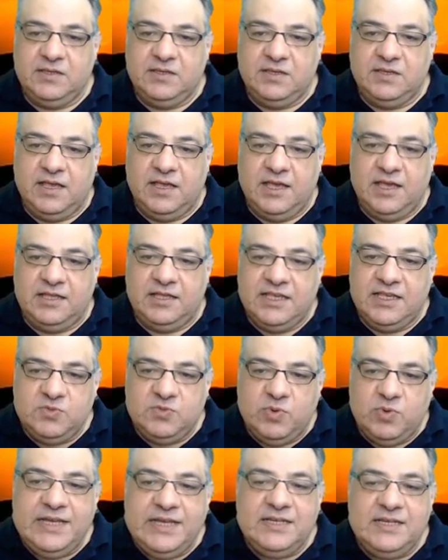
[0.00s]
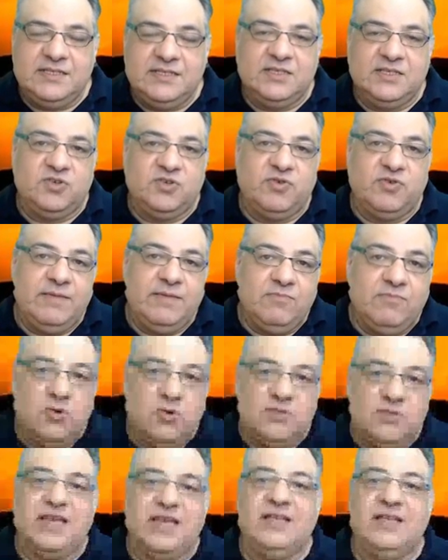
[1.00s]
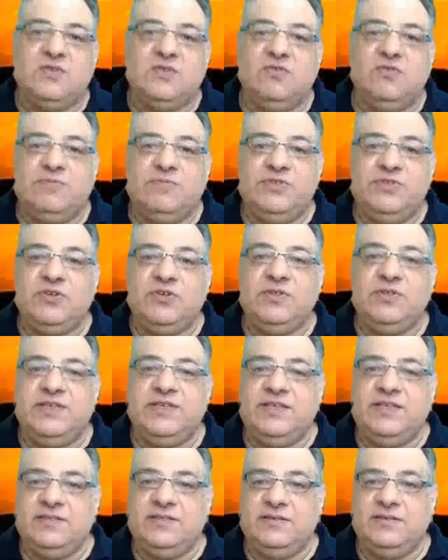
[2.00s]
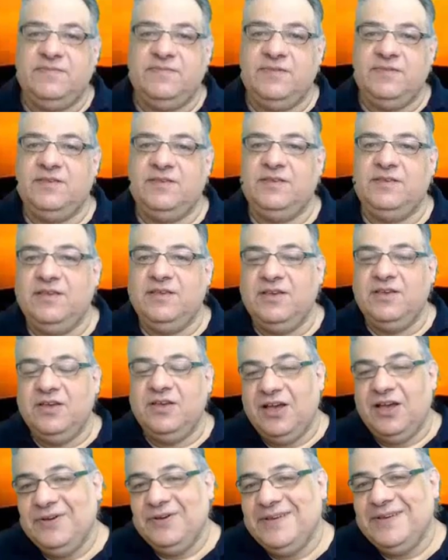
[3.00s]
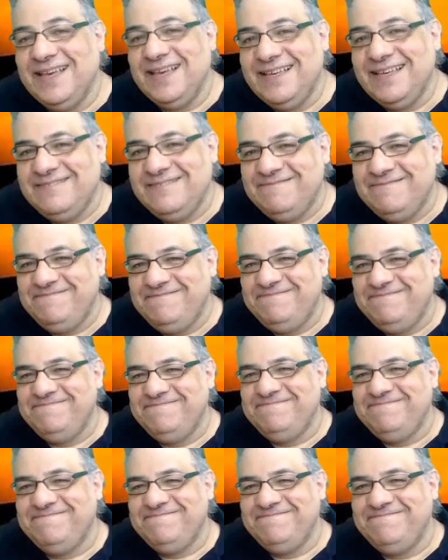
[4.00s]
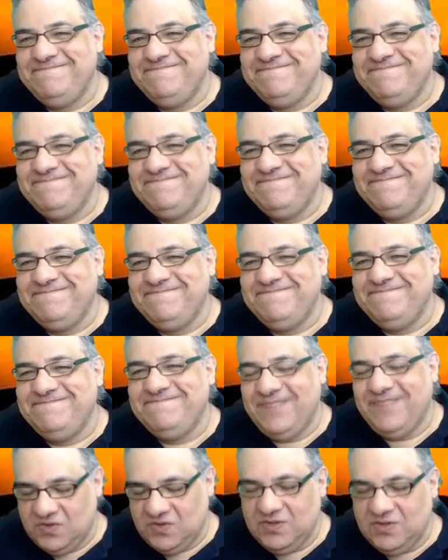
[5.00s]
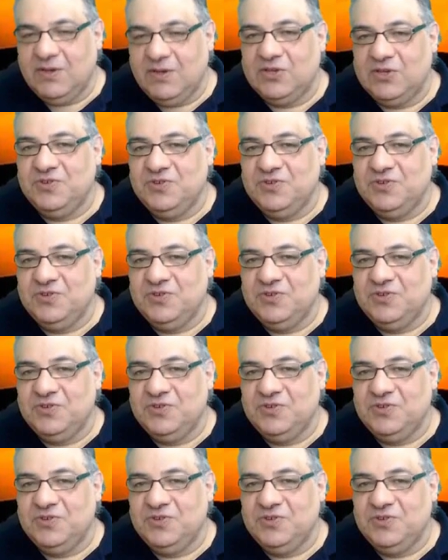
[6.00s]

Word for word: And these weaknesses create more tactical opportunities. Okay, thanks so much.